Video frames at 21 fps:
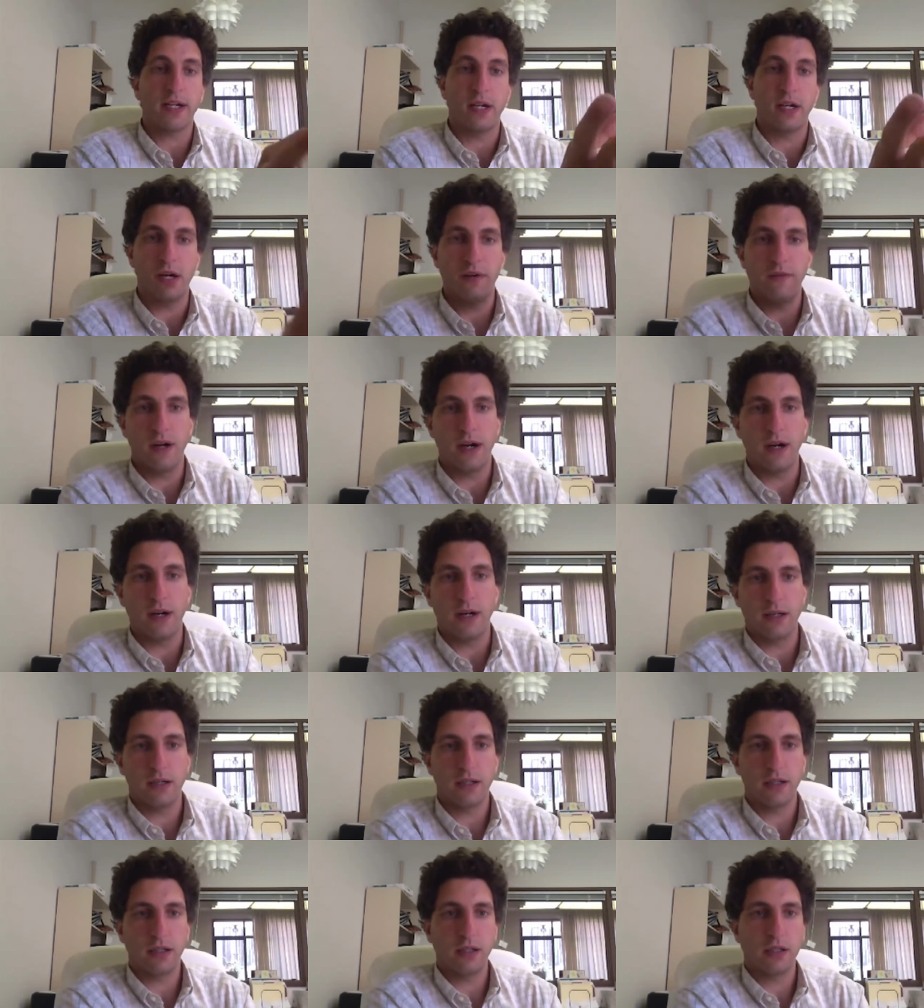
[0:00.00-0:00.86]
of our
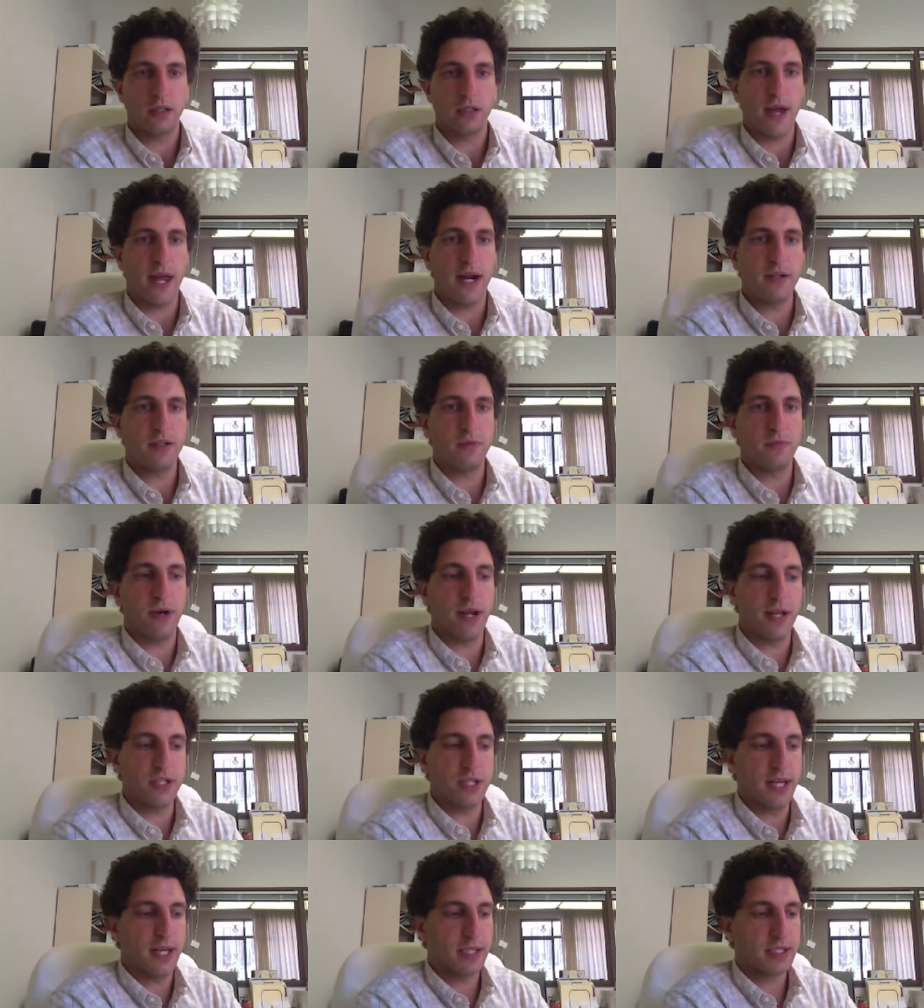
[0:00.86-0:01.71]
gratitude
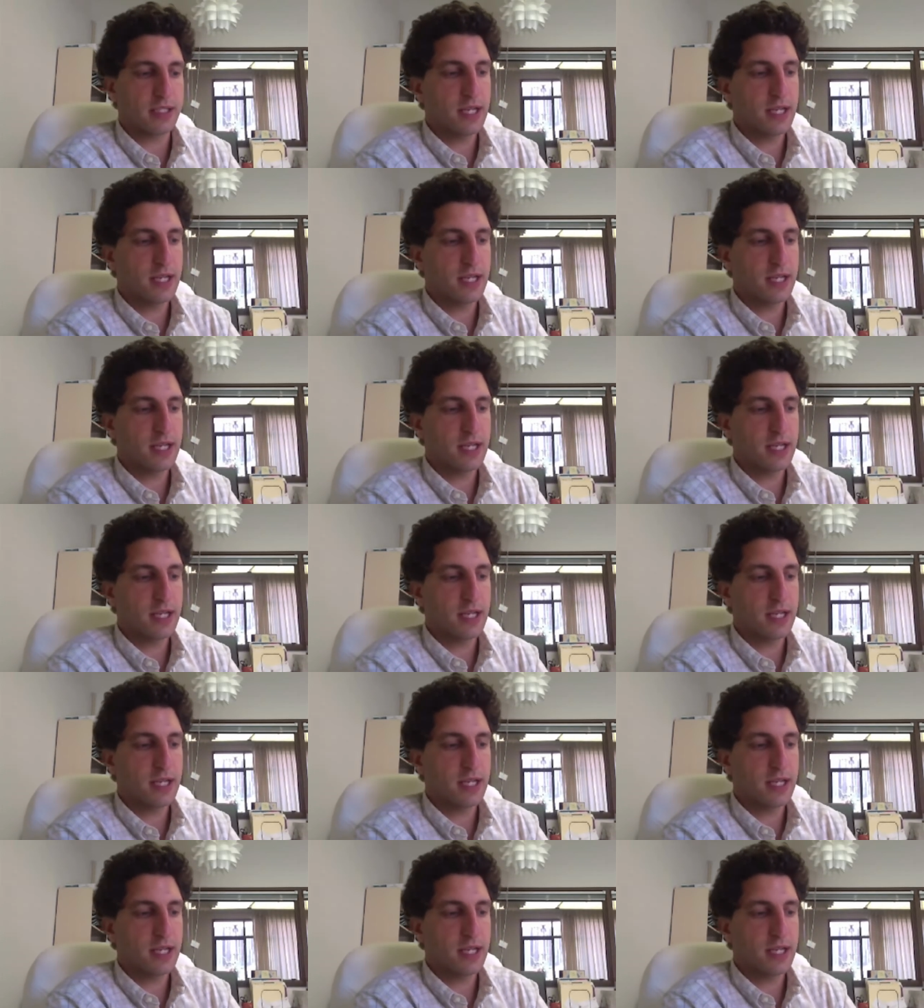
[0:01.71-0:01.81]
project.